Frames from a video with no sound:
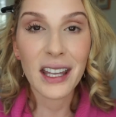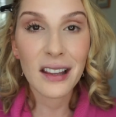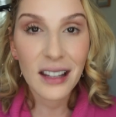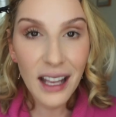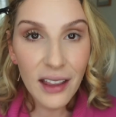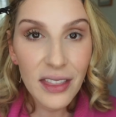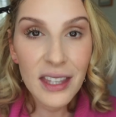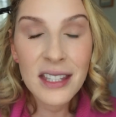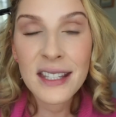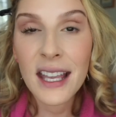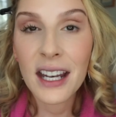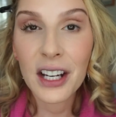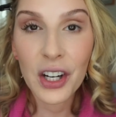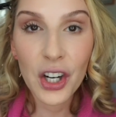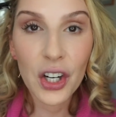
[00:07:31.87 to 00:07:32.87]
It lengthens
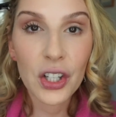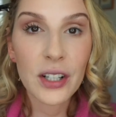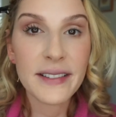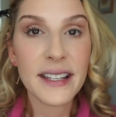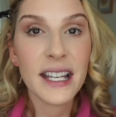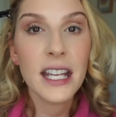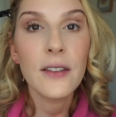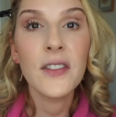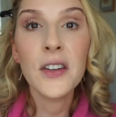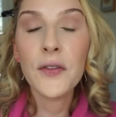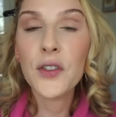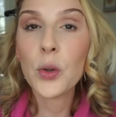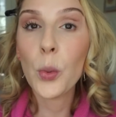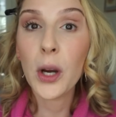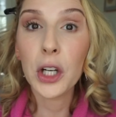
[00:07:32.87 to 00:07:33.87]
and it curls, and even if
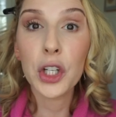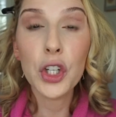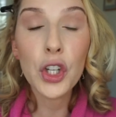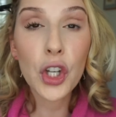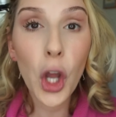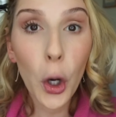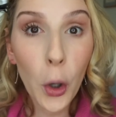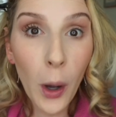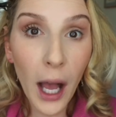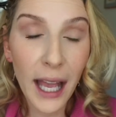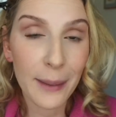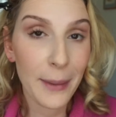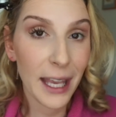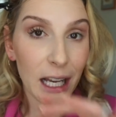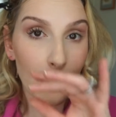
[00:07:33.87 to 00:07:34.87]
you're wearing no
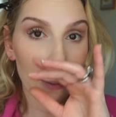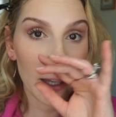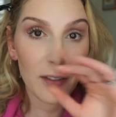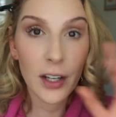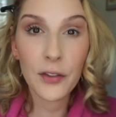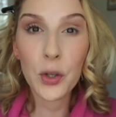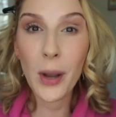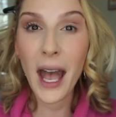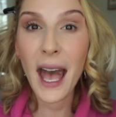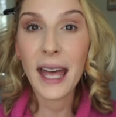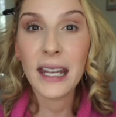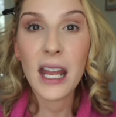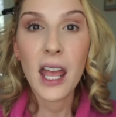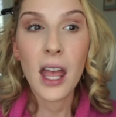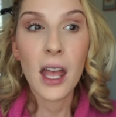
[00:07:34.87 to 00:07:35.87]
eye makeup, even if you
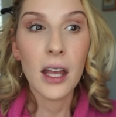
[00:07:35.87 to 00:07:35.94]
had